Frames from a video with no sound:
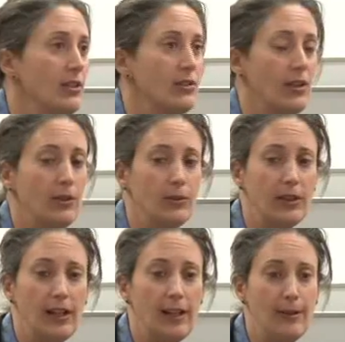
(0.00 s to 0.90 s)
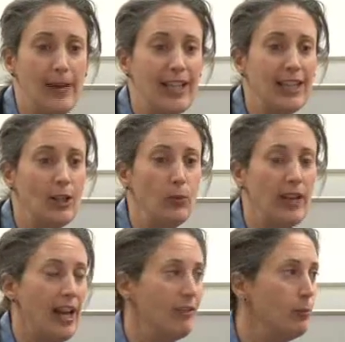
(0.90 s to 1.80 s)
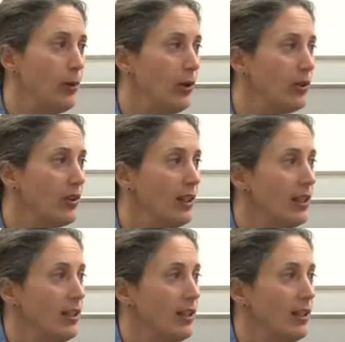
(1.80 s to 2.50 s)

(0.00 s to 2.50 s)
So I think we have both